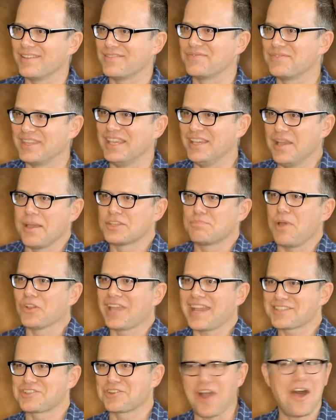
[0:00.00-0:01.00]
the
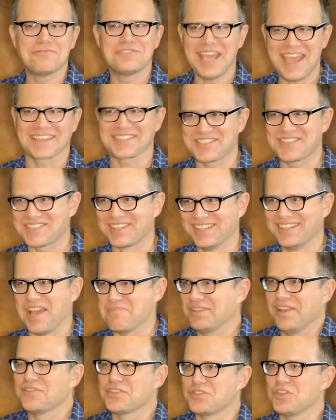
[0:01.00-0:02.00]
spellcaster of texts. I
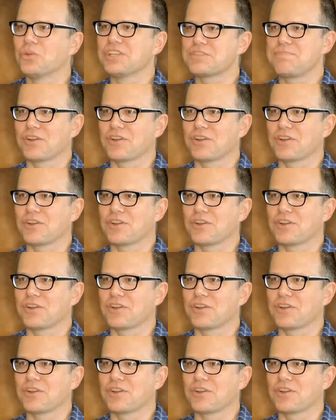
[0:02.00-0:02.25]
mean, this is the only